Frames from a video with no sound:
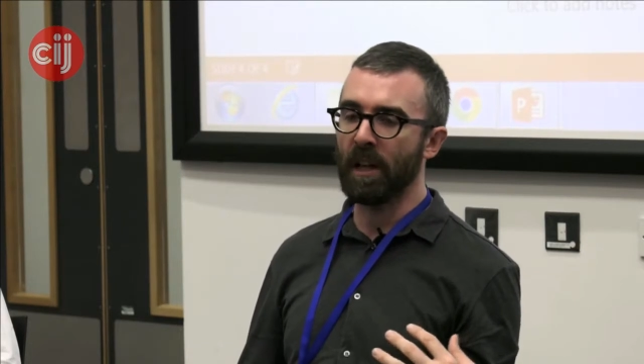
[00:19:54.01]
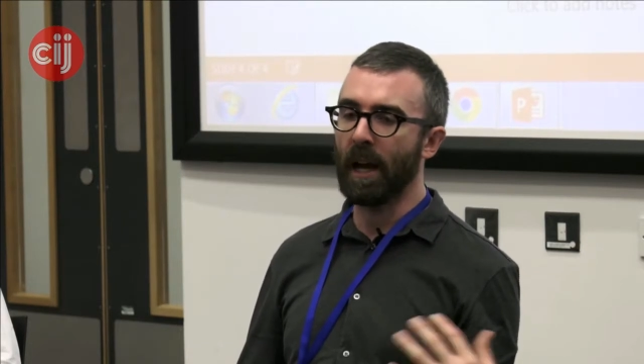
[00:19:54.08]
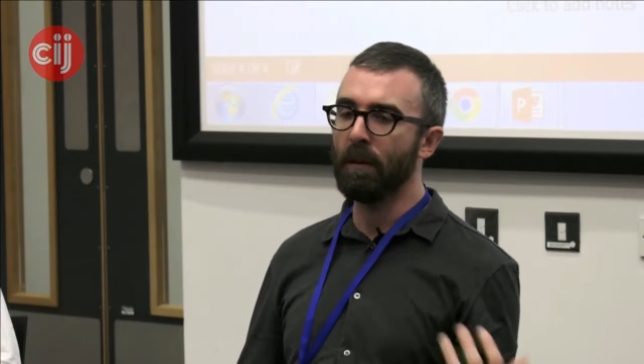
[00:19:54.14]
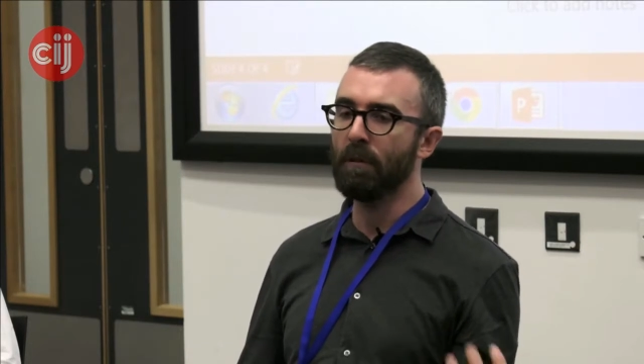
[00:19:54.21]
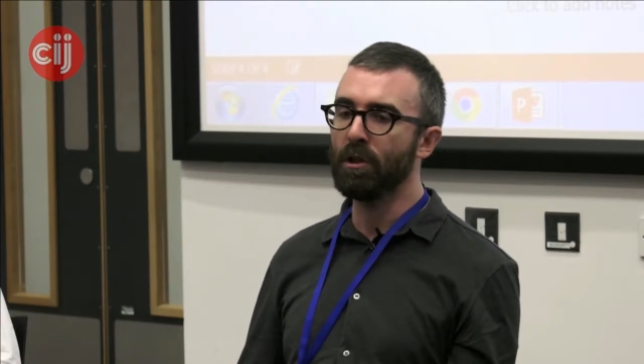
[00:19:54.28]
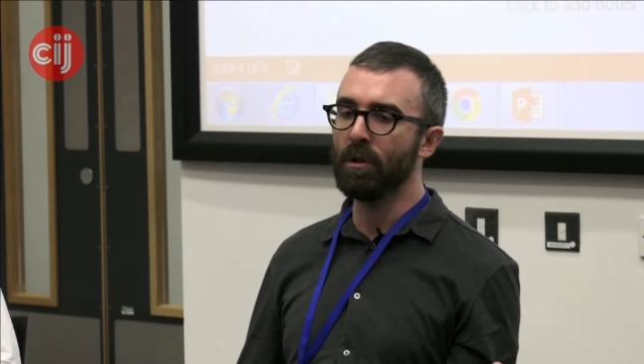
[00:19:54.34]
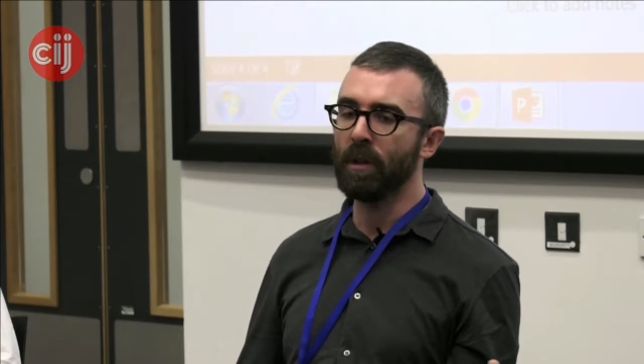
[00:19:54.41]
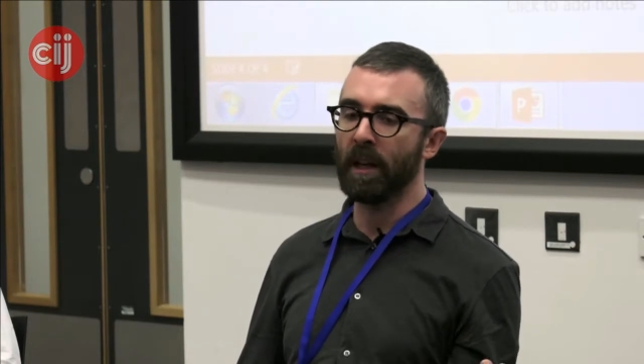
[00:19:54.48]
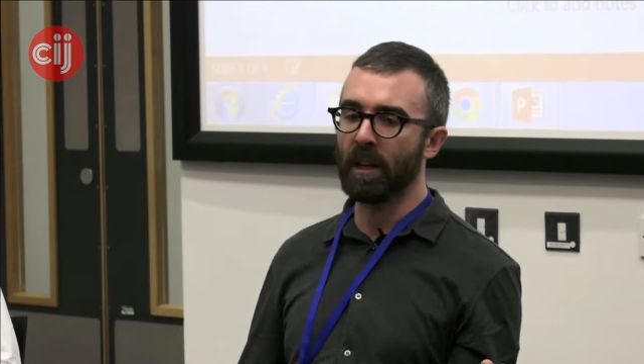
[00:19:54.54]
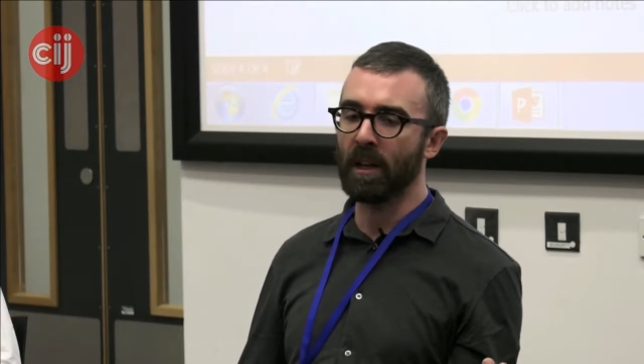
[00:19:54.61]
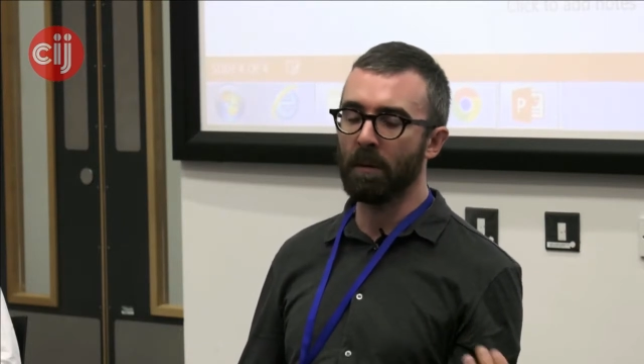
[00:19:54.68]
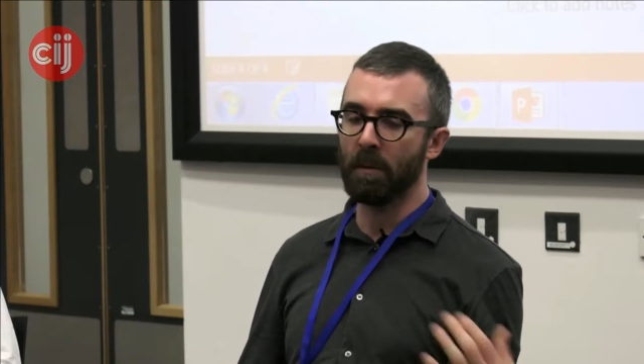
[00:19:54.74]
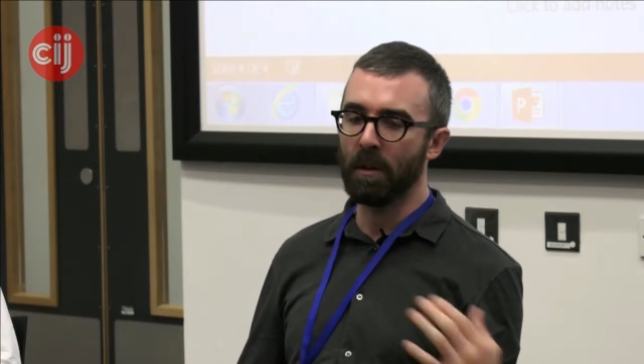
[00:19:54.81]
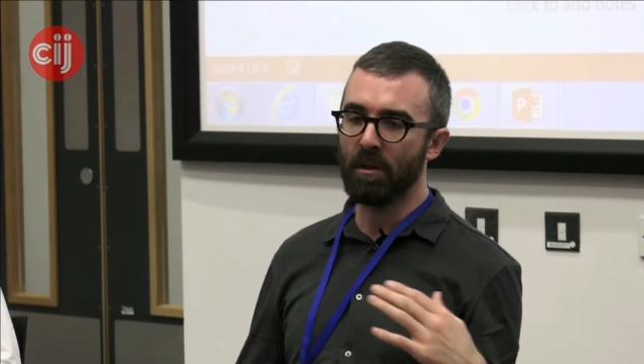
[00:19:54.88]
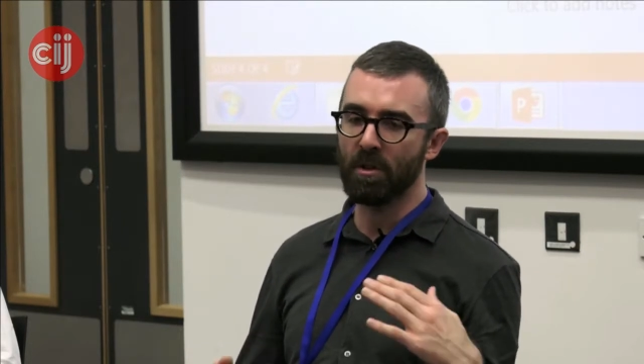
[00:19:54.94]
how would you get a
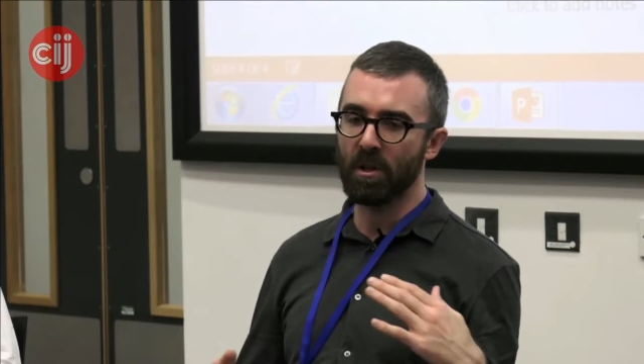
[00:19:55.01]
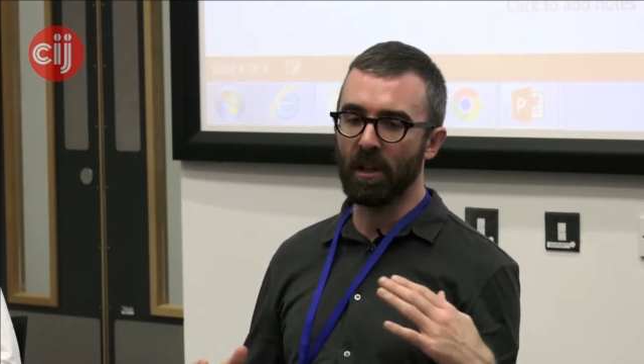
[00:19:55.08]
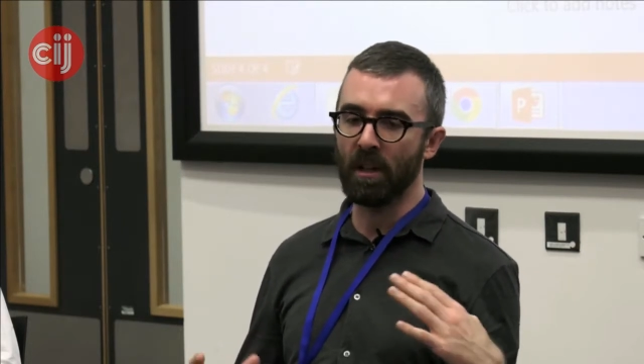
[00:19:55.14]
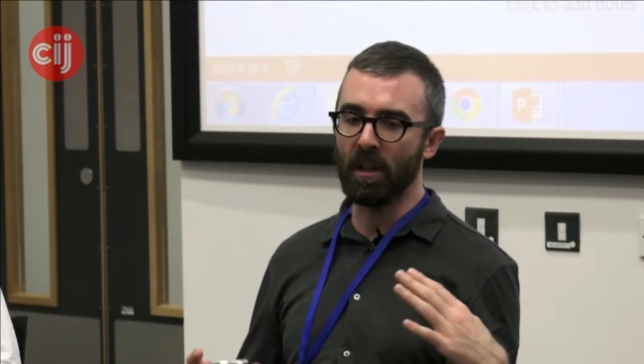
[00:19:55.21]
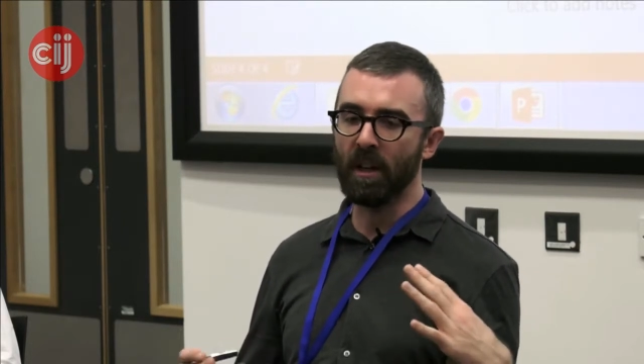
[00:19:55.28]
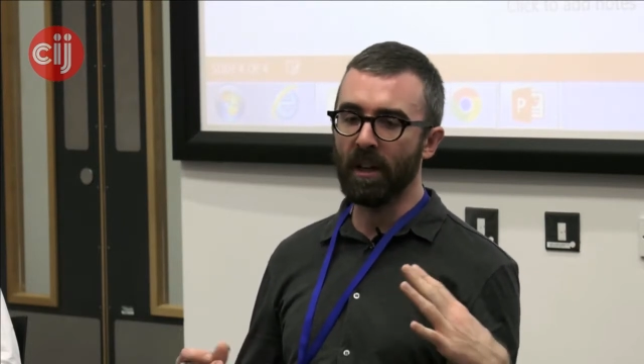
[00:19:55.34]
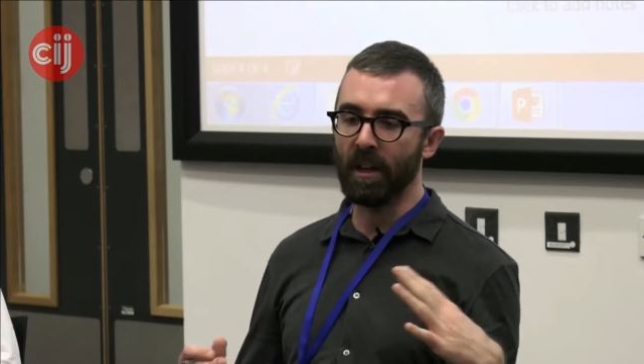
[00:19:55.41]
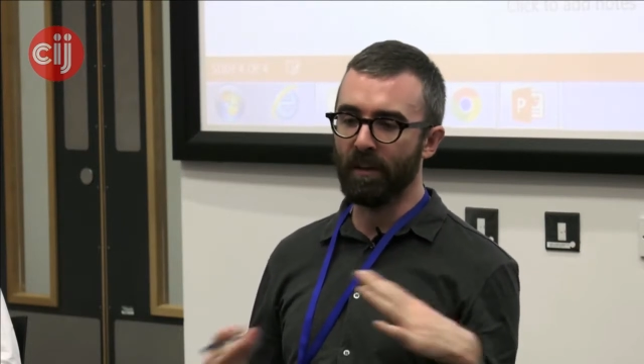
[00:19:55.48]
community